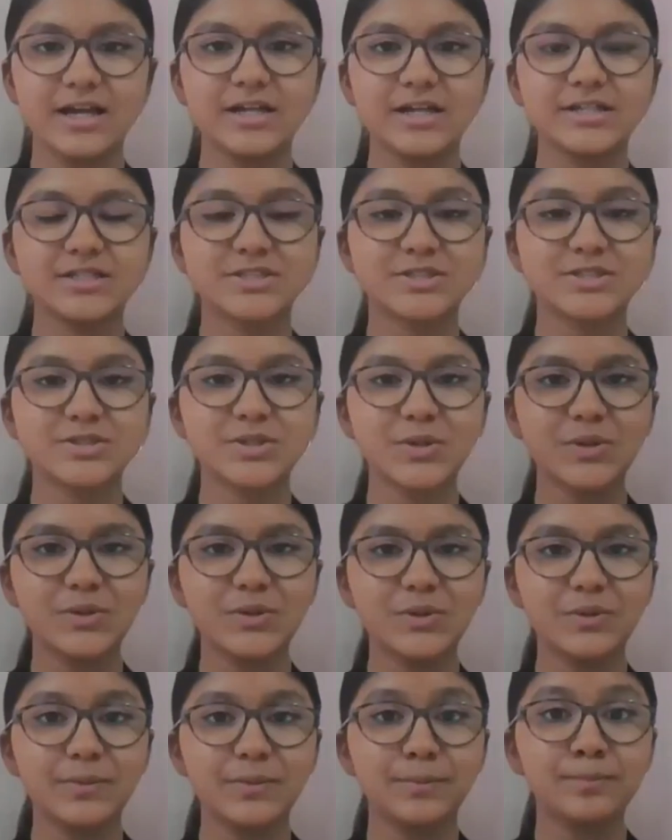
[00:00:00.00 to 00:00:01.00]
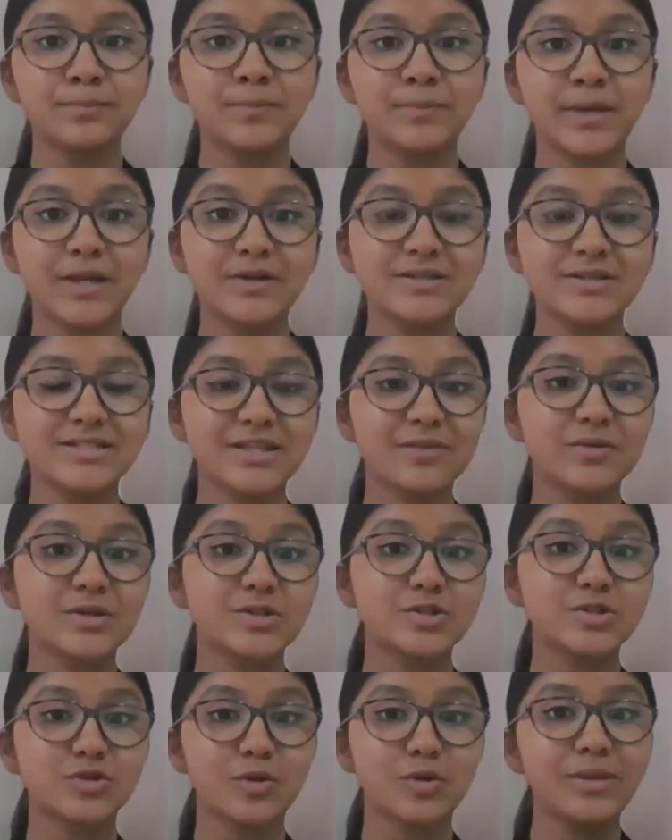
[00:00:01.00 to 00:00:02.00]
So because there were
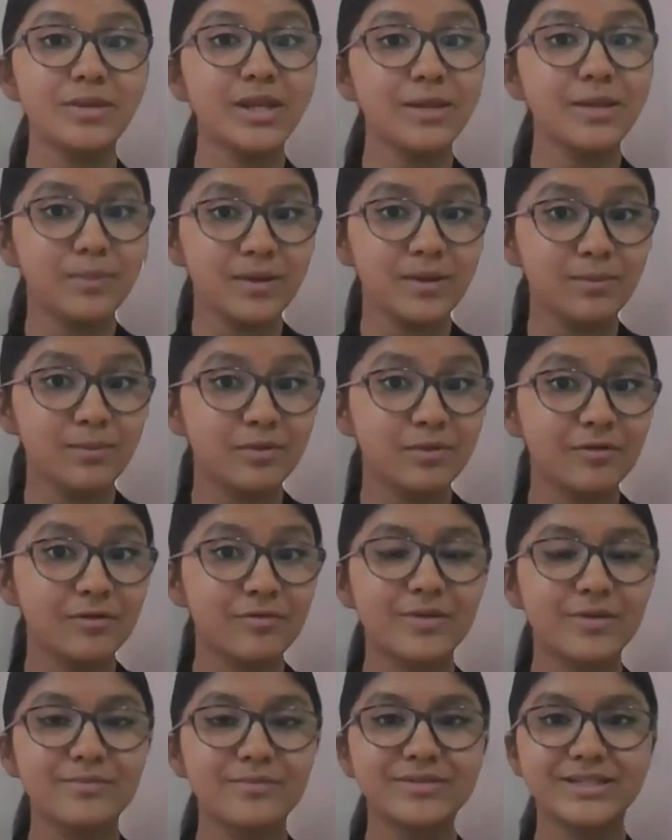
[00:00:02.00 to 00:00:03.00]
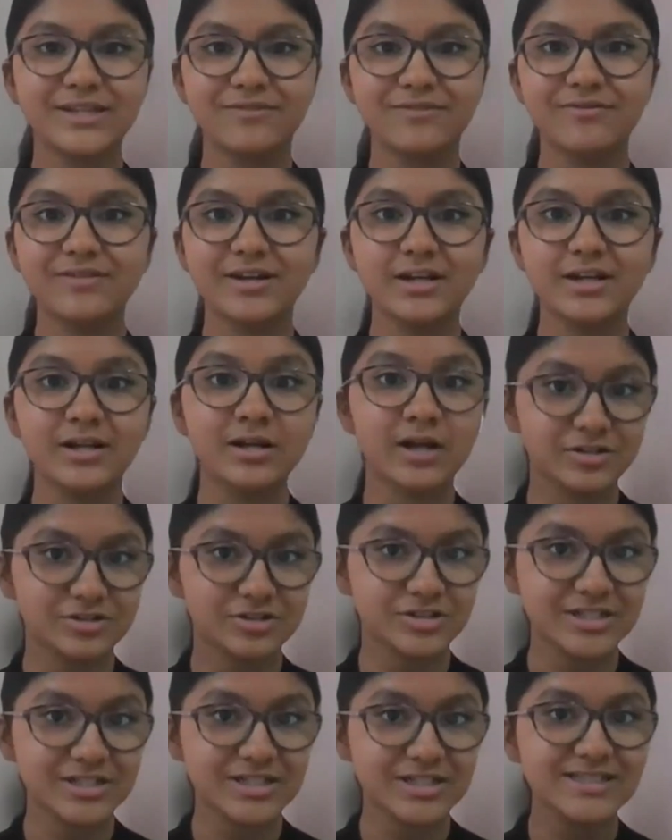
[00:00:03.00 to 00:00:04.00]
so many people from different
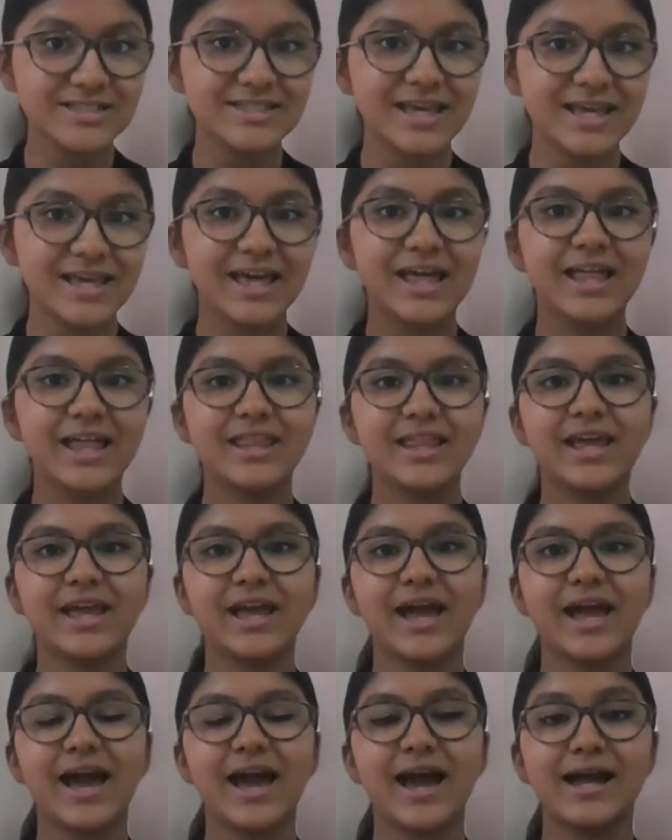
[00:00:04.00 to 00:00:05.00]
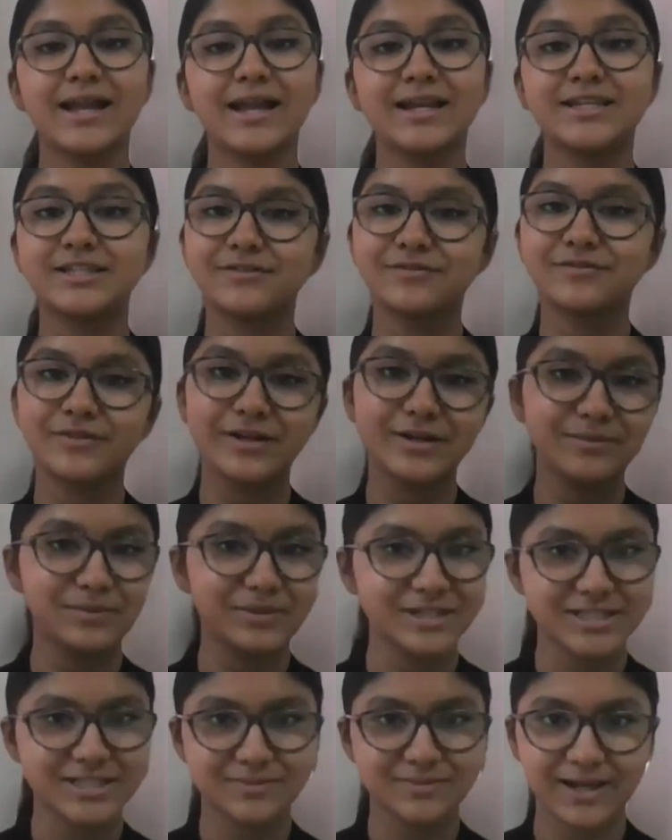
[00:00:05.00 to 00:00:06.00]
countries, they had different
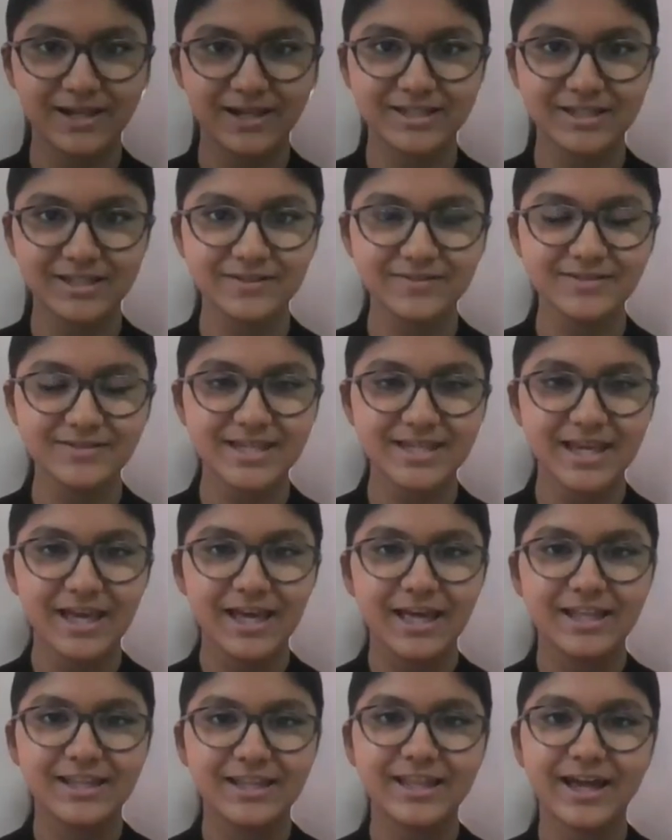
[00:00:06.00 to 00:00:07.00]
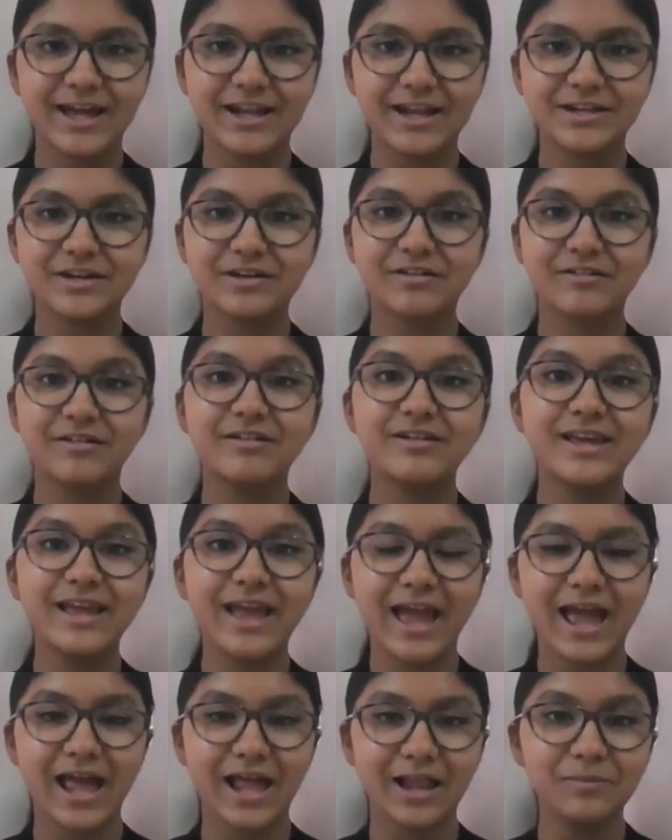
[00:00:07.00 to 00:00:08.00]
perspectives, that really
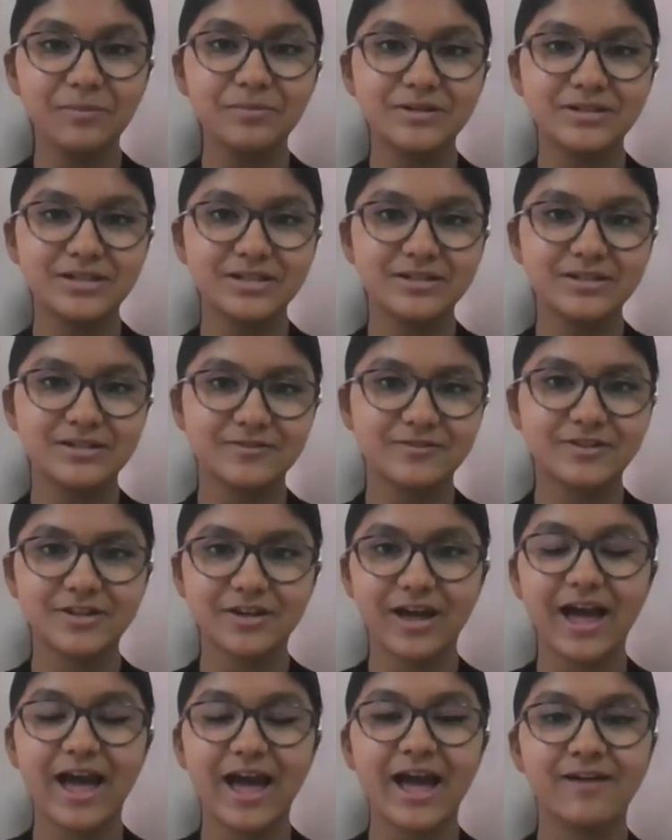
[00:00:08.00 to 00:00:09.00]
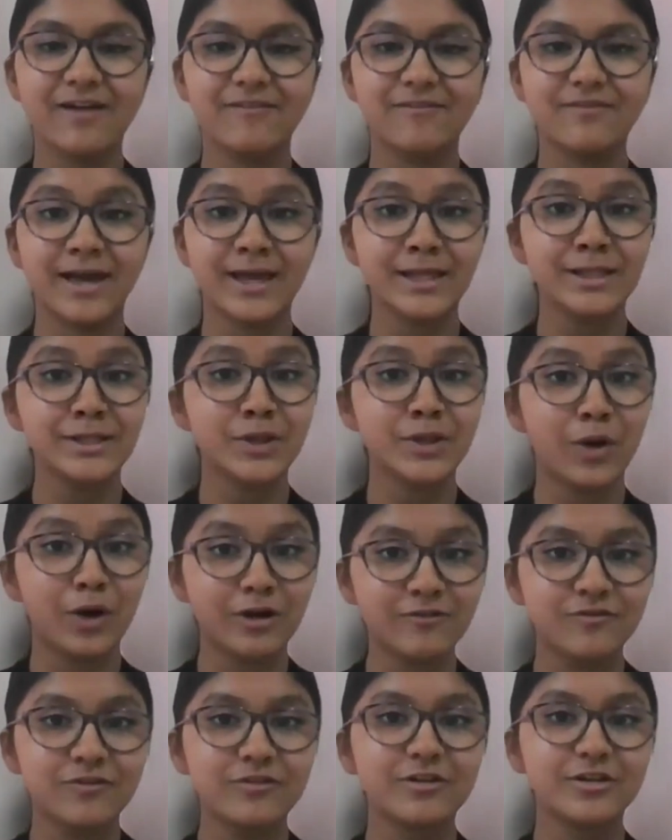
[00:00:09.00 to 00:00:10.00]
helped to have like
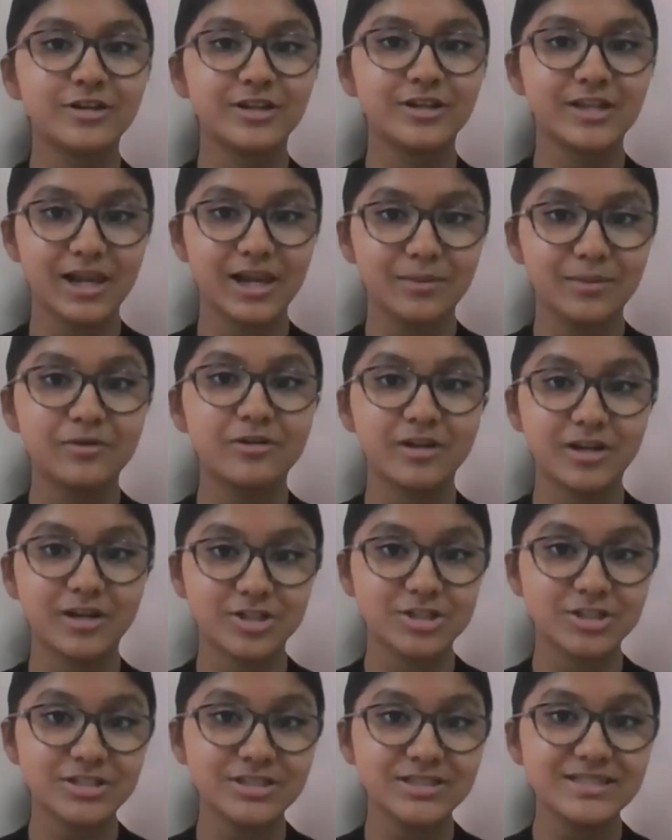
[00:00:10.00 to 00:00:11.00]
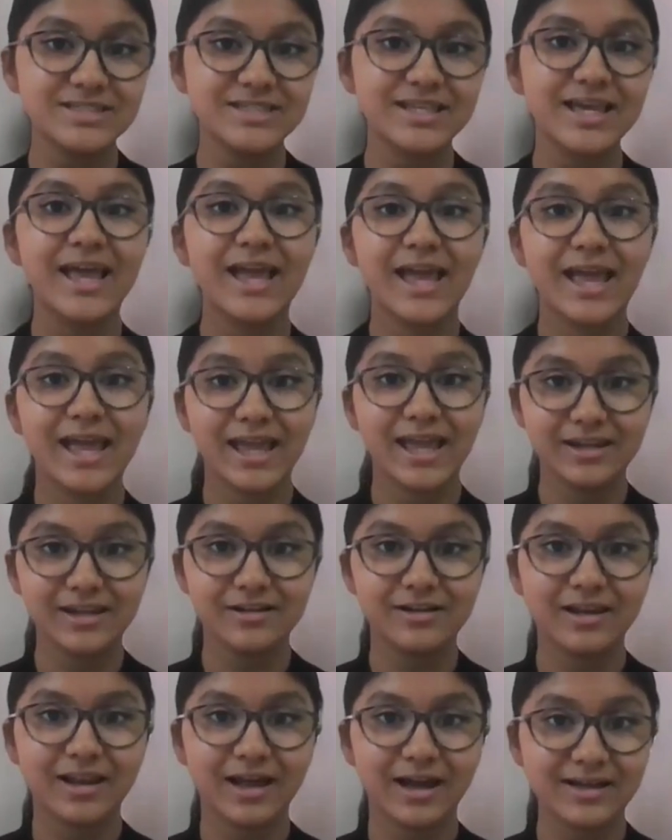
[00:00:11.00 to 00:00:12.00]
thoughtful deliberations in
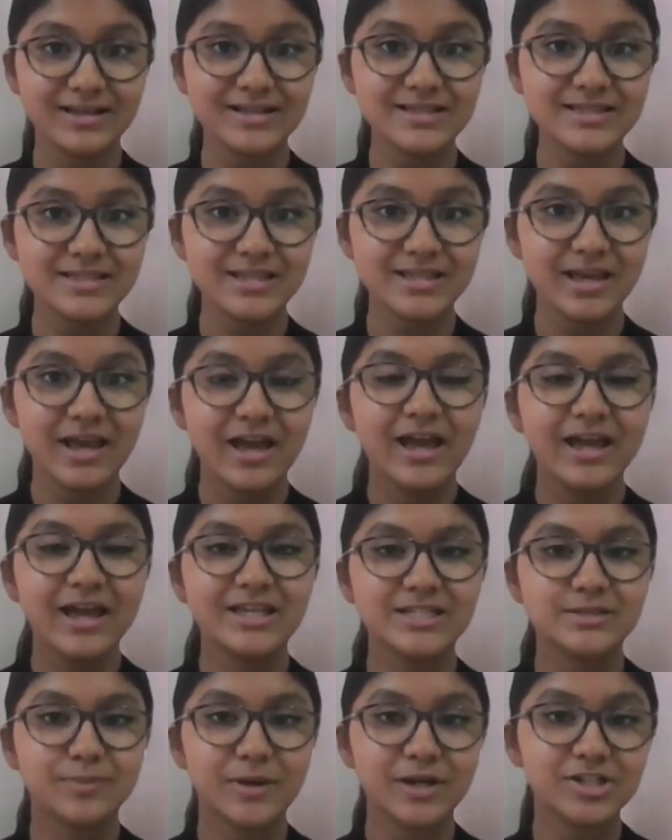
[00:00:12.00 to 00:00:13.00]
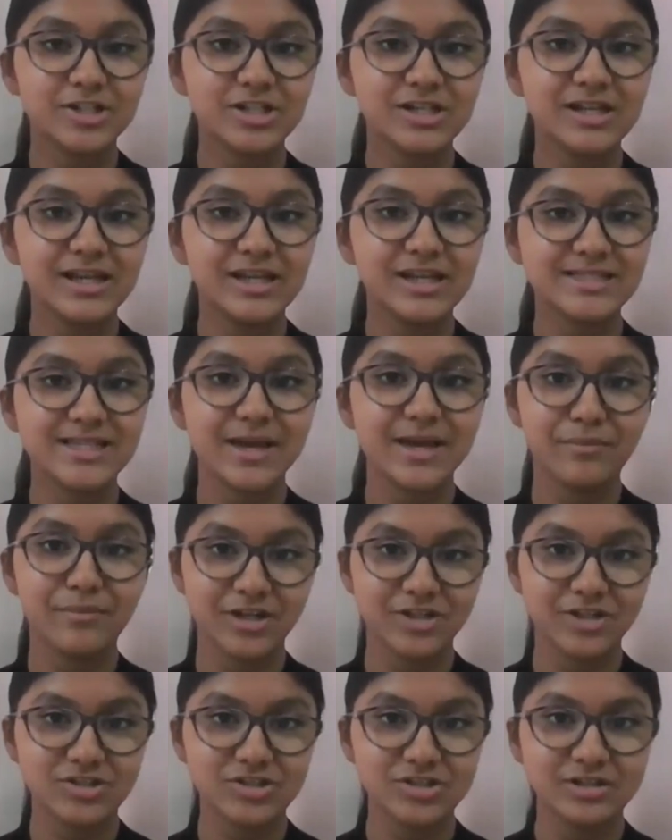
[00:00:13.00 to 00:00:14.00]
class, especially as I
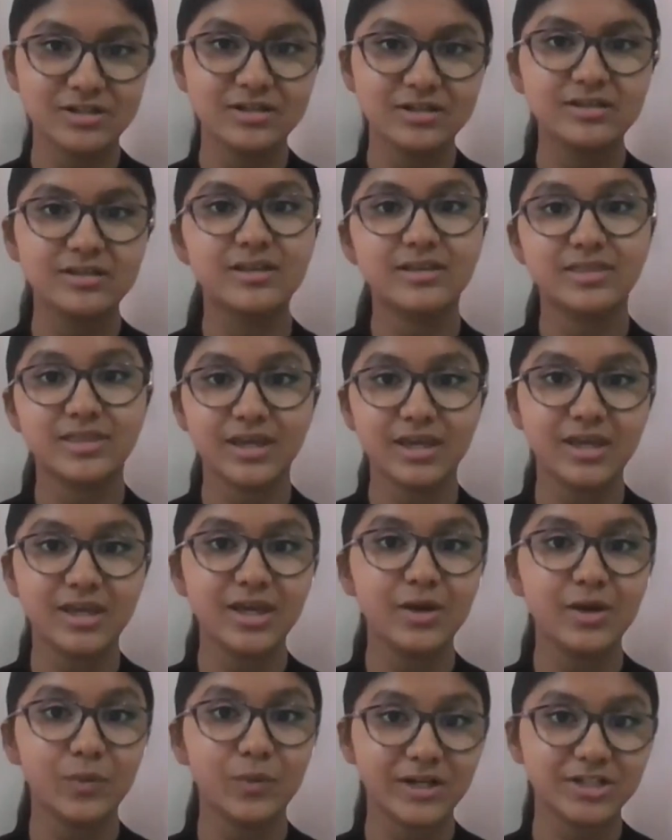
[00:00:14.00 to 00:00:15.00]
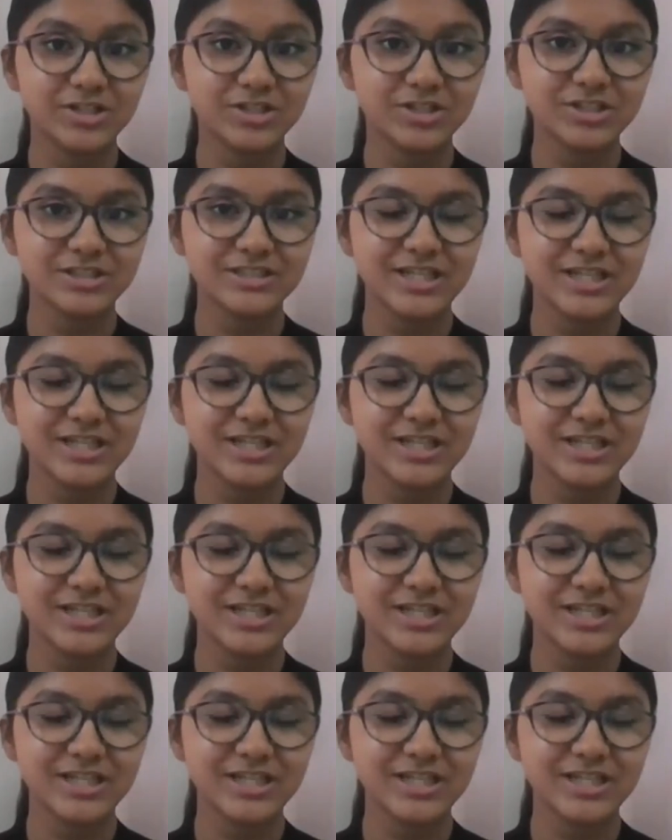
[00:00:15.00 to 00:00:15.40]
mentioned, the thinking questions.